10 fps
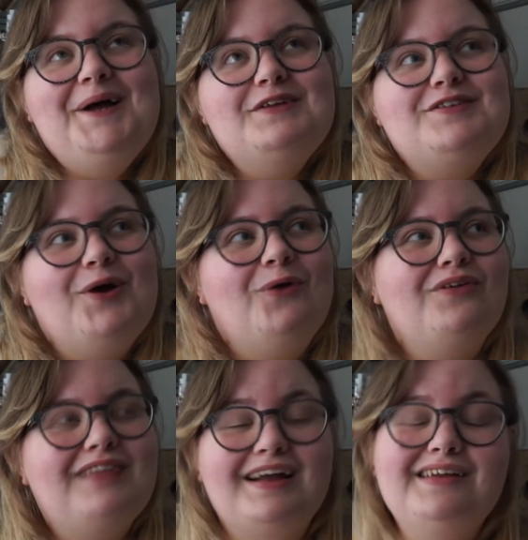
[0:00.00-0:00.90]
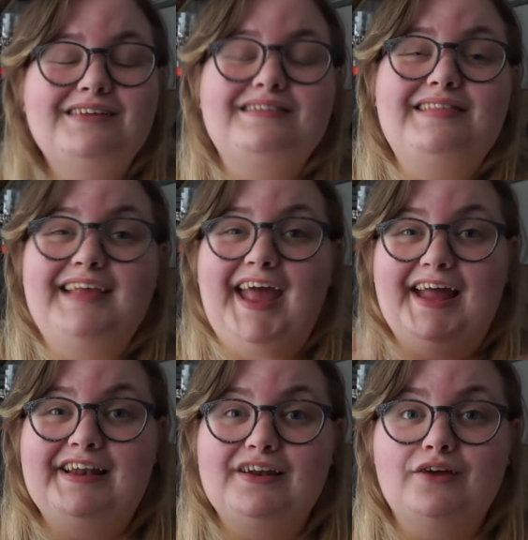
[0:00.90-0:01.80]
So that is the
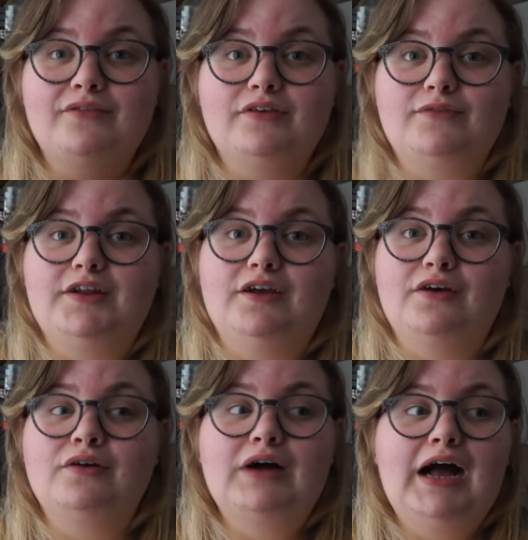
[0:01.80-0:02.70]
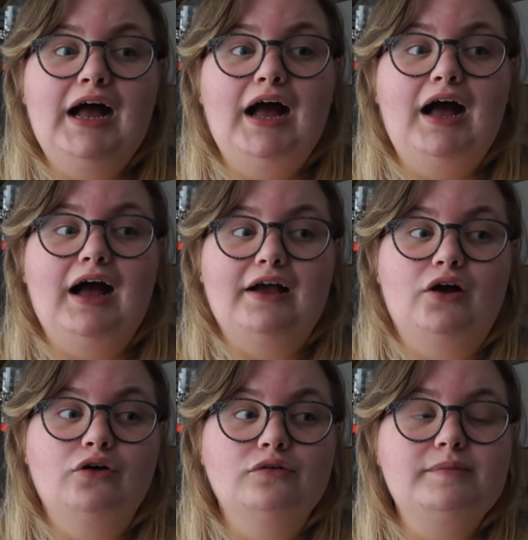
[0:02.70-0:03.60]
end of this video. I
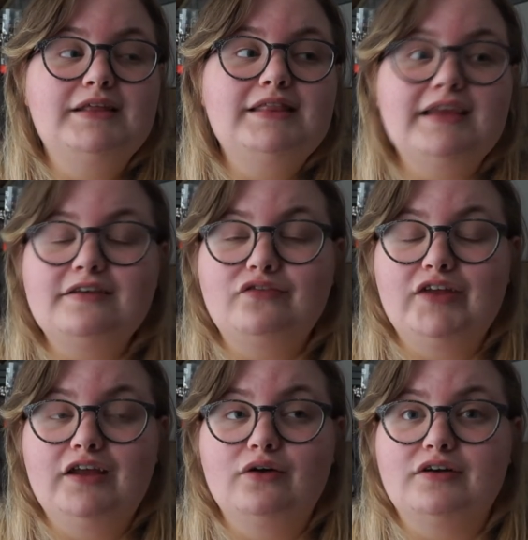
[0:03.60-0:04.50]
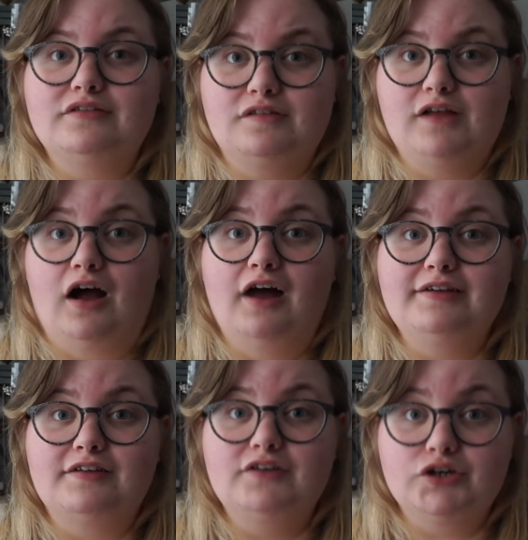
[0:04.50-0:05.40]
hope that this video can start a
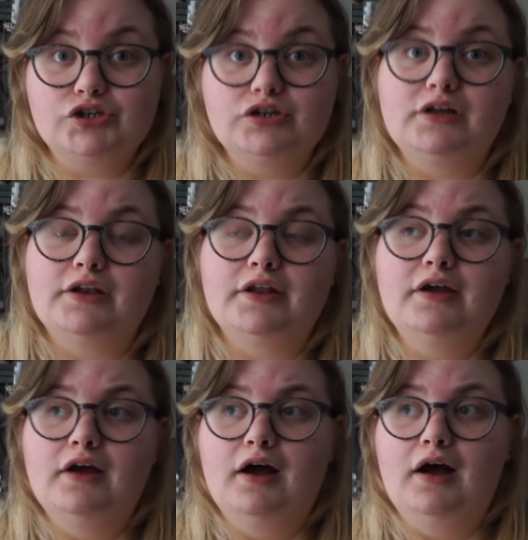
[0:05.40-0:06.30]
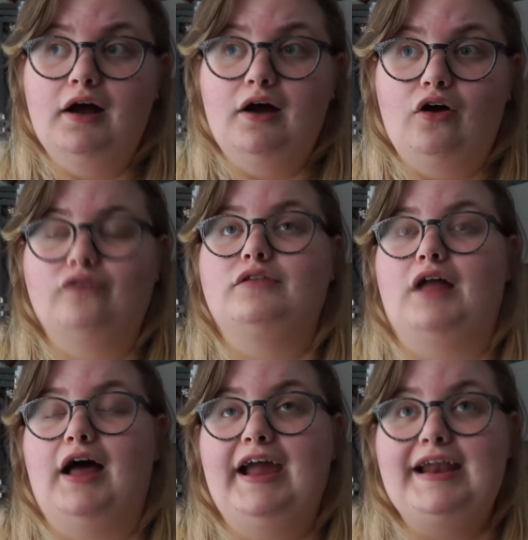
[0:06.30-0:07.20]
discussion
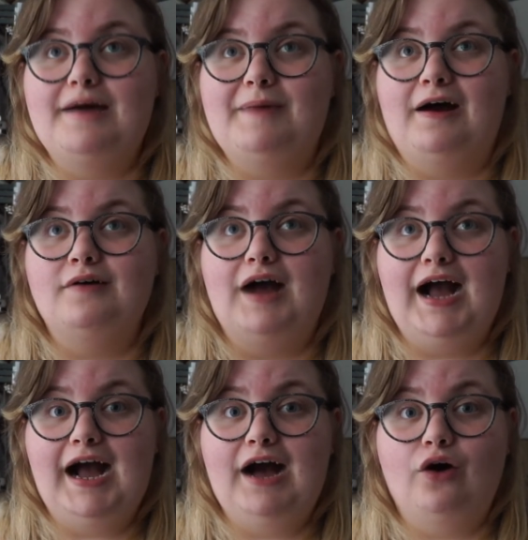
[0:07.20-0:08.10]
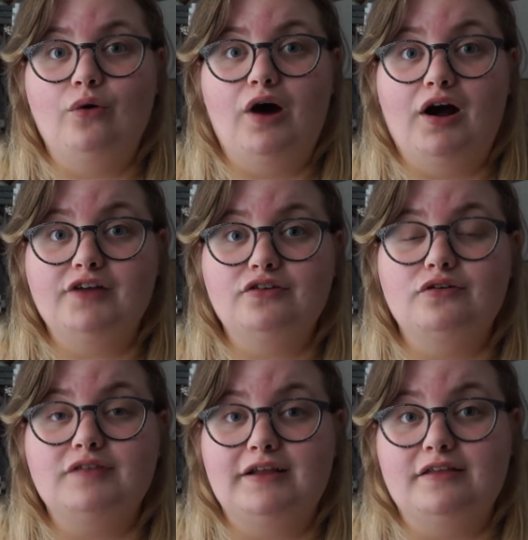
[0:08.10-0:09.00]
online about how
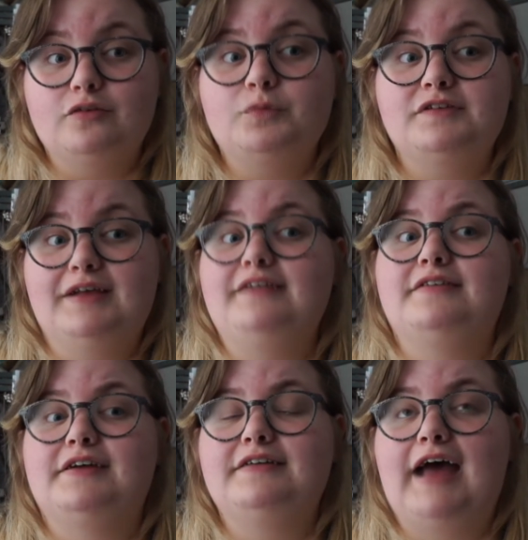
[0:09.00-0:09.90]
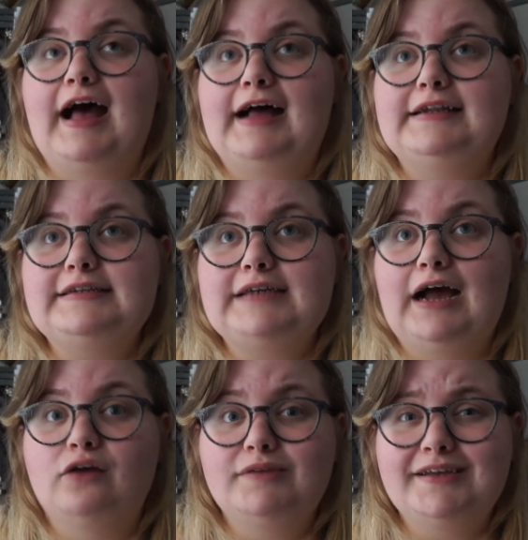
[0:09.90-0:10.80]
articles like this are presented and
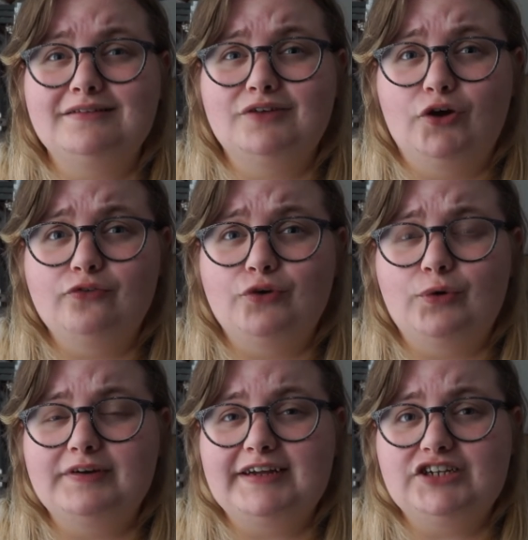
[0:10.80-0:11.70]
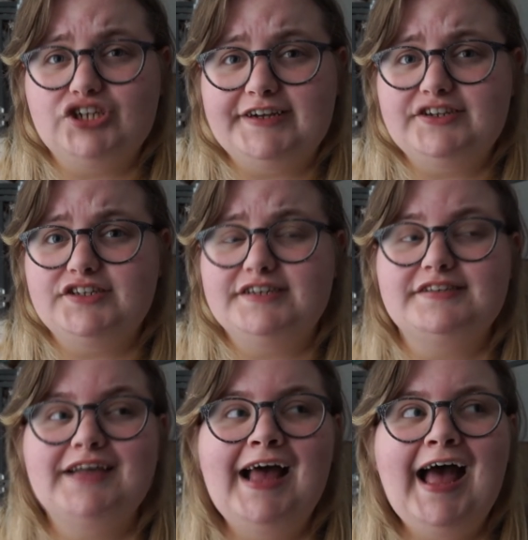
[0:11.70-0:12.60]
how we can go forward and change
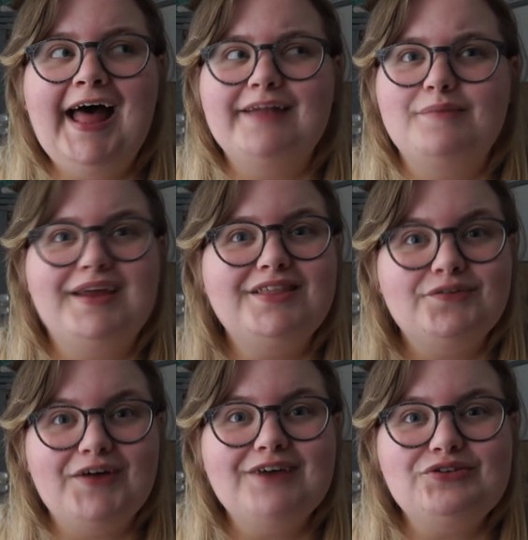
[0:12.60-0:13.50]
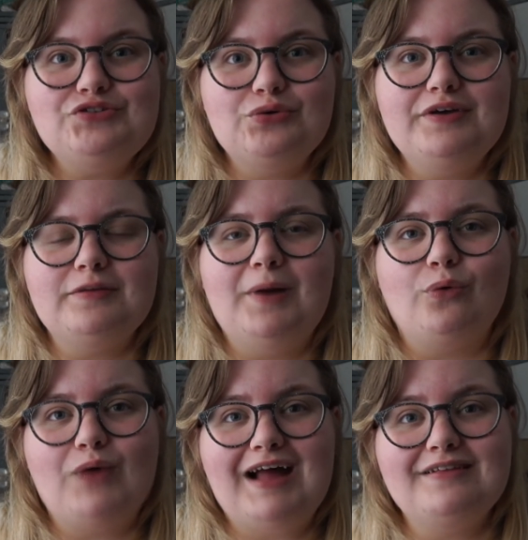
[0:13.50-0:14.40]
this and make the viral stories about
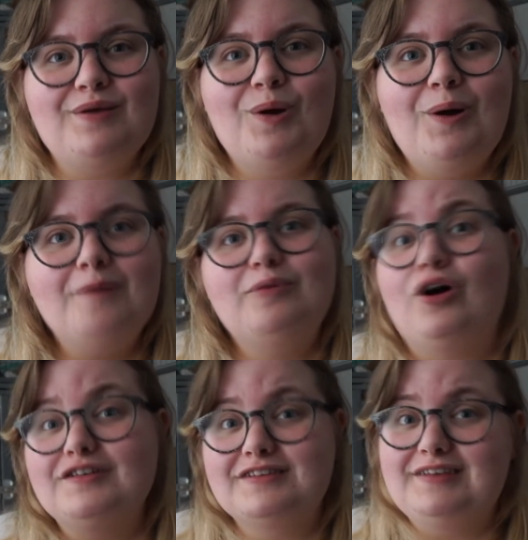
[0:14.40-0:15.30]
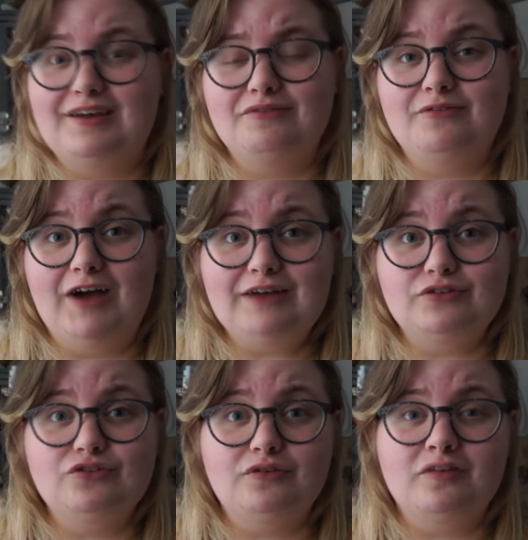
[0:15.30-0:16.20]
rats positive viral
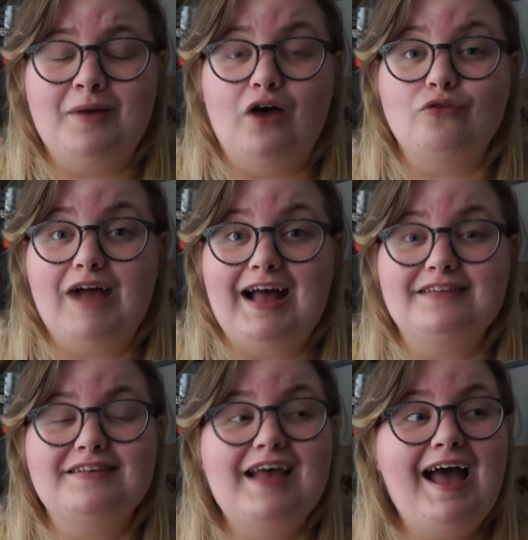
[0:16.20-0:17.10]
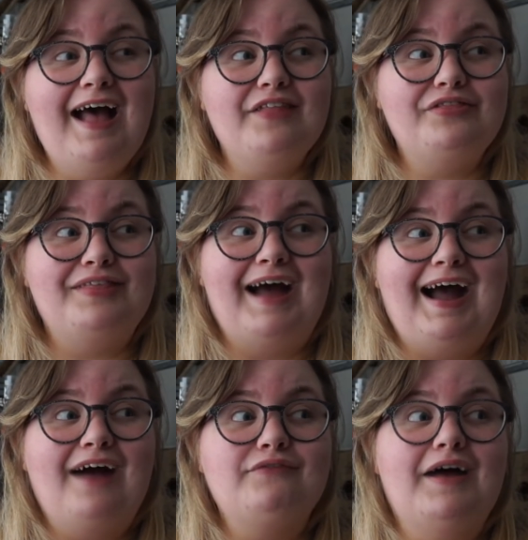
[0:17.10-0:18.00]
stories about a rat that
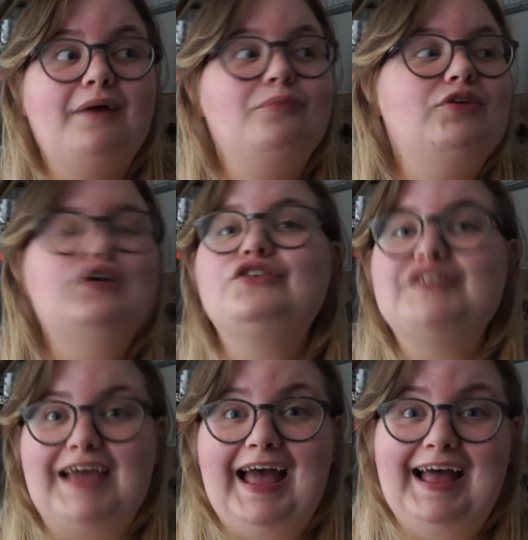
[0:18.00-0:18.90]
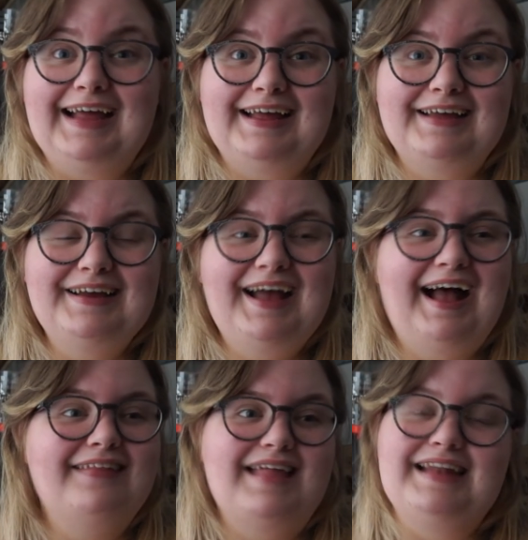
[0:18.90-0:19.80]
have good care
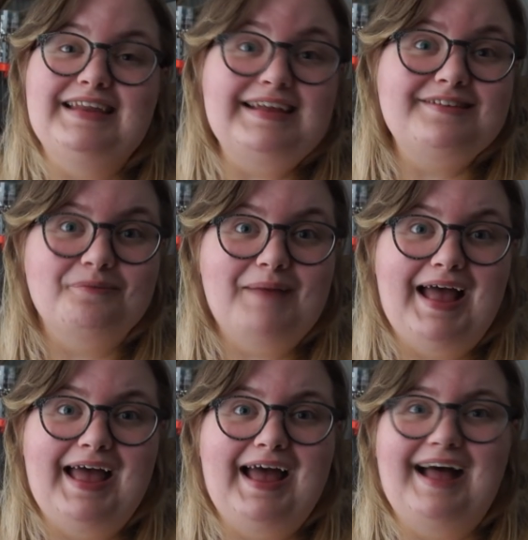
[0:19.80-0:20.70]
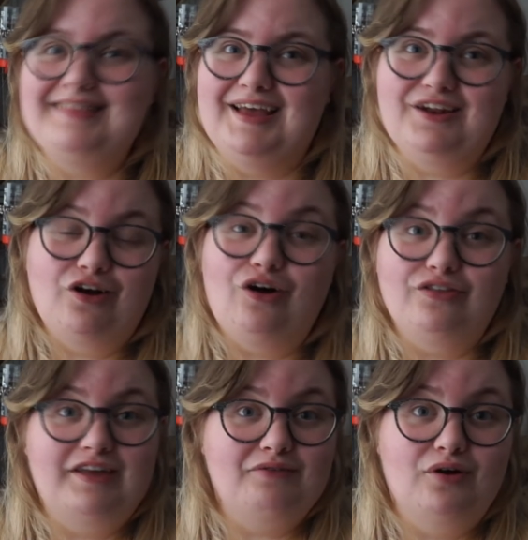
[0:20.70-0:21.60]
and their needs are met and they're not on
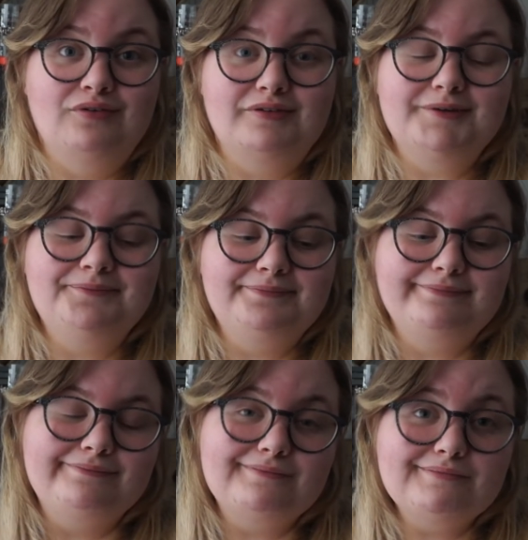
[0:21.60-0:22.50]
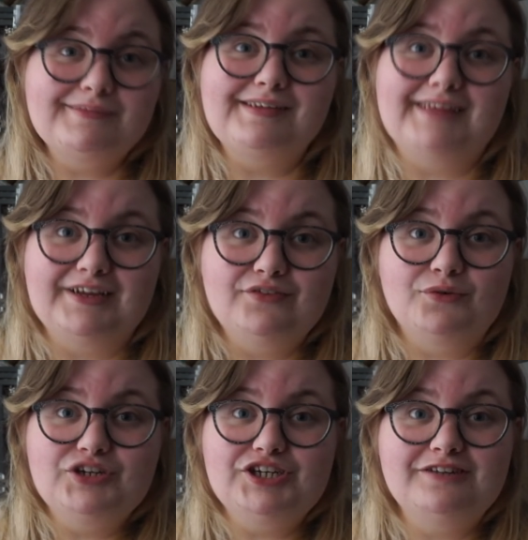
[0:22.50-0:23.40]
their own. Thanks for
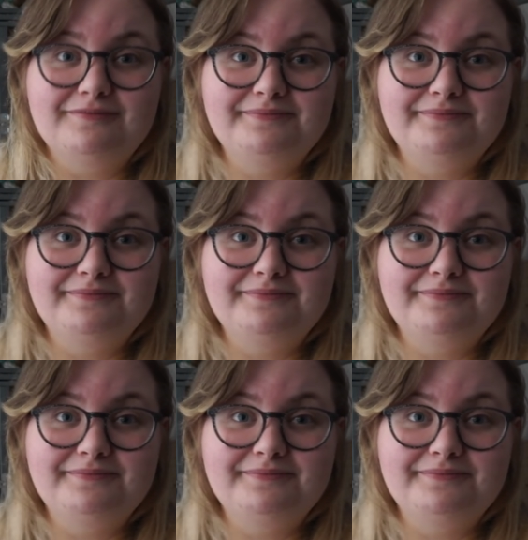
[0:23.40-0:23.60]
watching.